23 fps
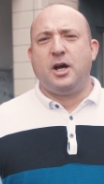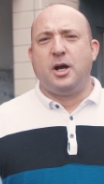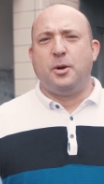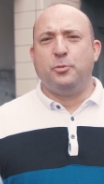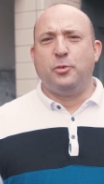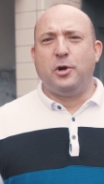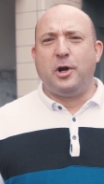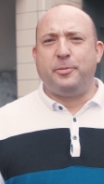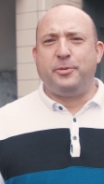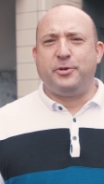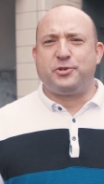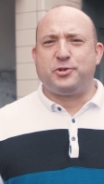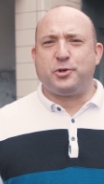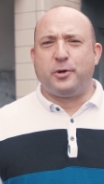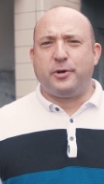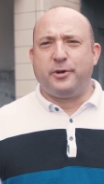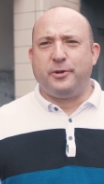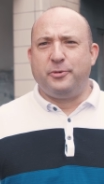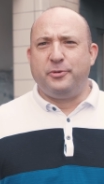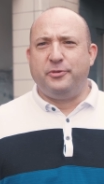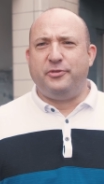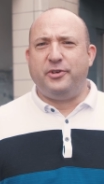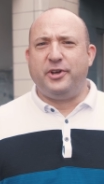I'm Robert
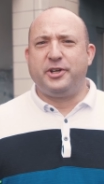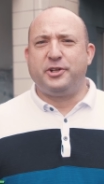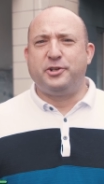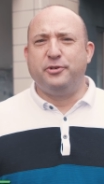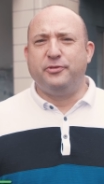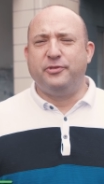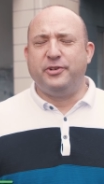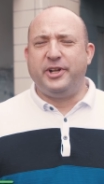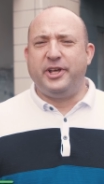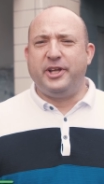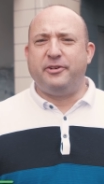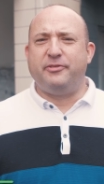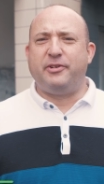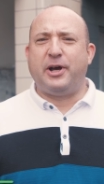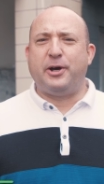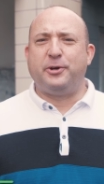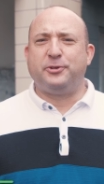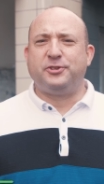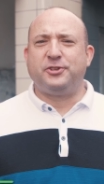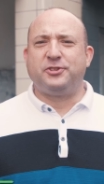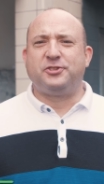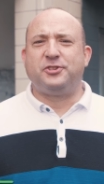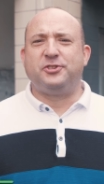Jordan with Vancouver Native
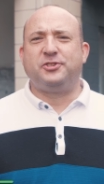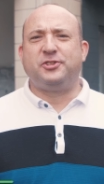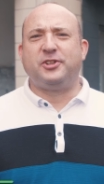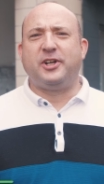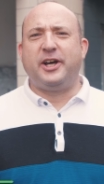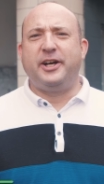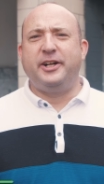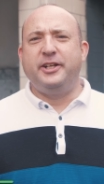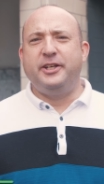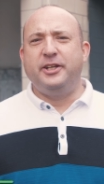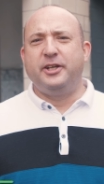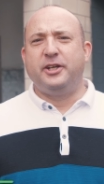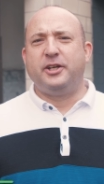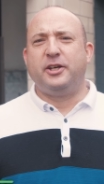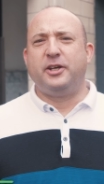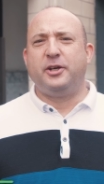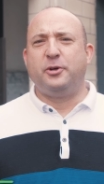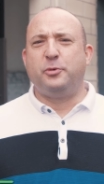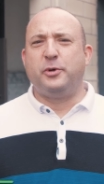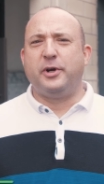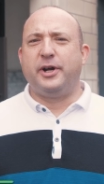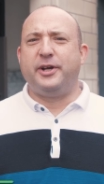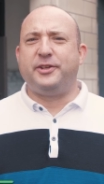Housing Society,
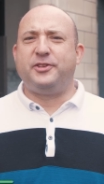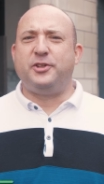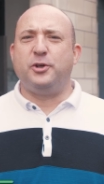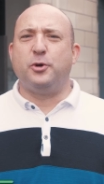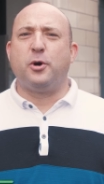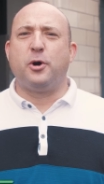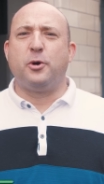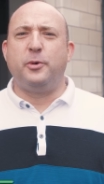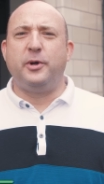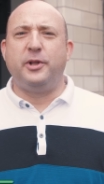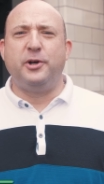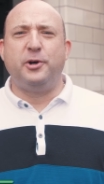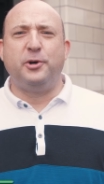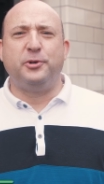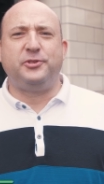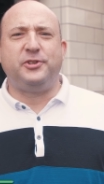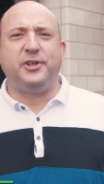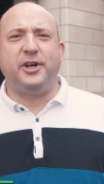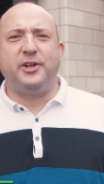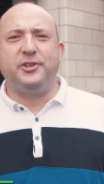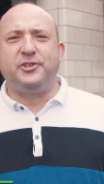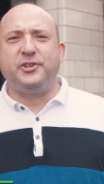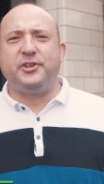and we're at the Orwell
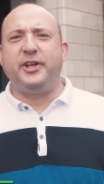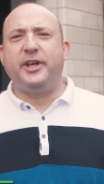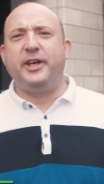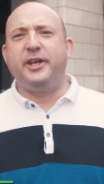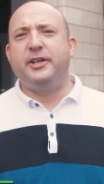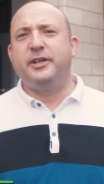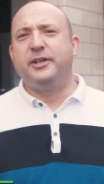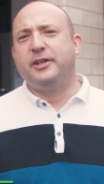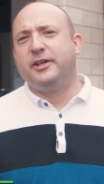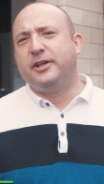Hotel today.